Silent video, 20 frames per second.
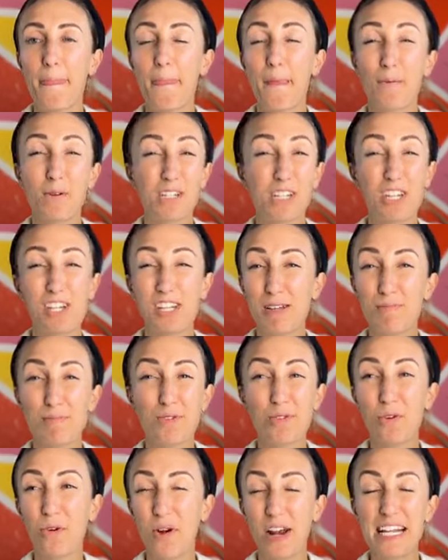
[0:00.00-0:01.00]
which seems
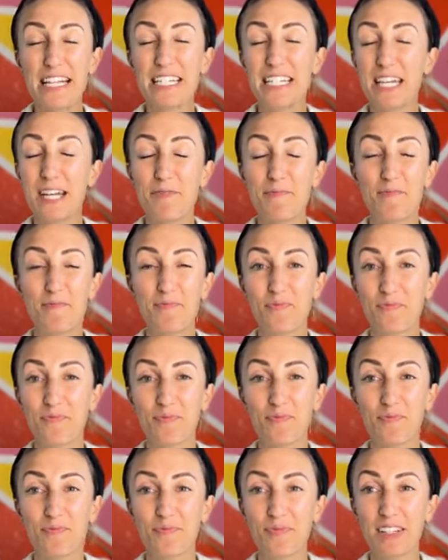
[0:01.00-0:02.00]
crazy.
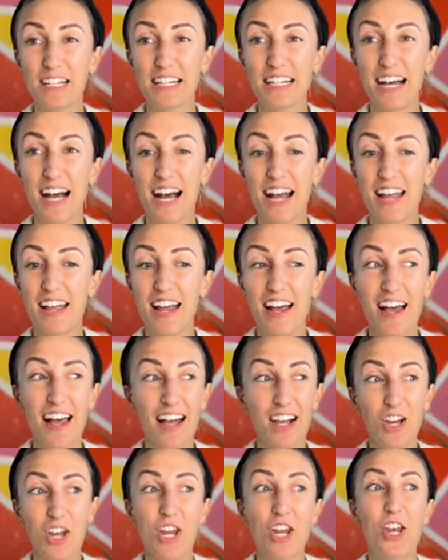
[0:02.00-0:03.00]
I
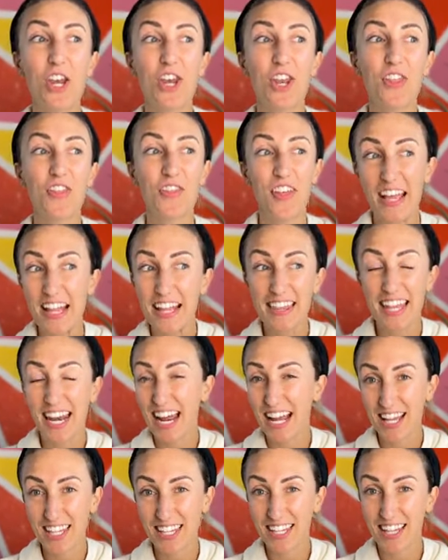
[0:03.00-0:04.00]
couldn't think that
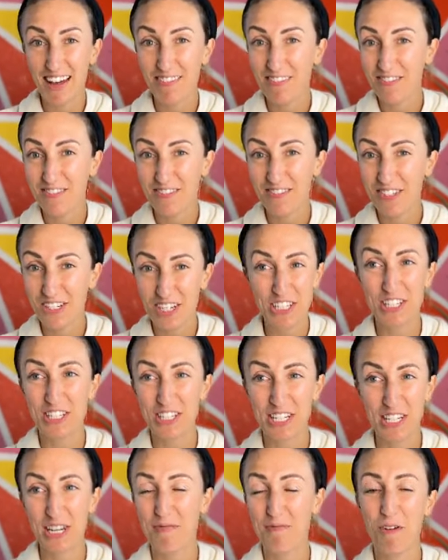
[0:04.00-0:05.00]
I could love Jesus
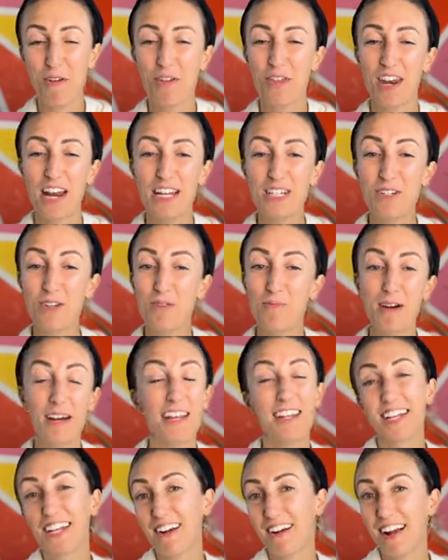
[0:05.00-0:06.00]
any more than I do, but
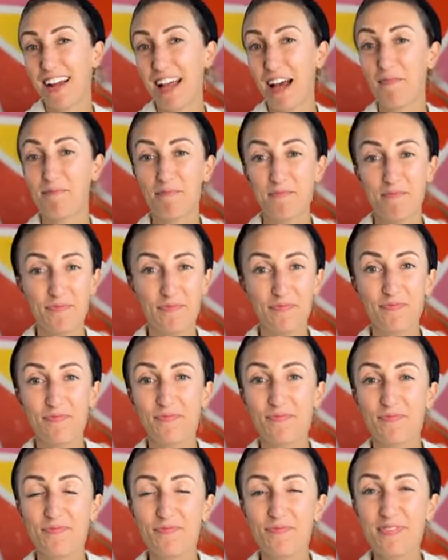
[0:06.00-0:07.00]
here I am.
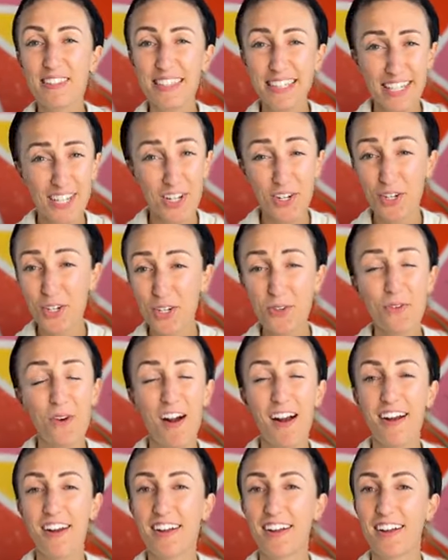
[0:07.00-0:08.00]
Here you
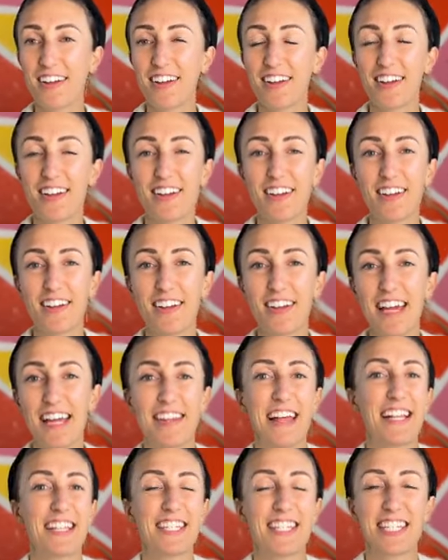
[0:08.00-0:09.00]
are. And
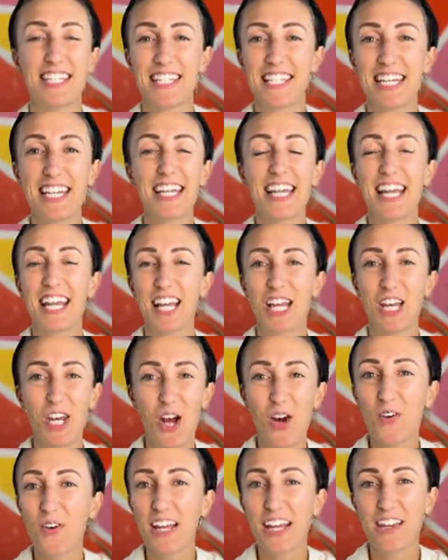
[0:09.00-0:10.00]
that's the seeking and
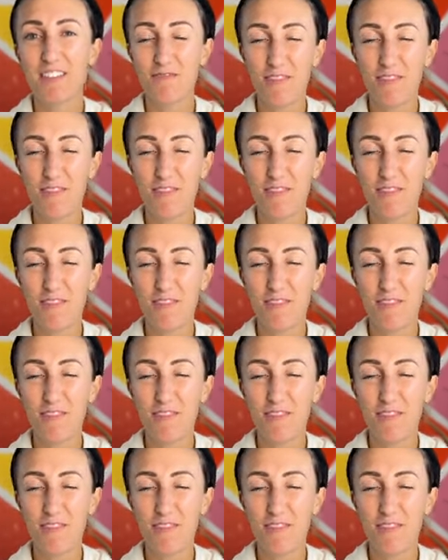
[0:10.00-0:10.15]
knowing and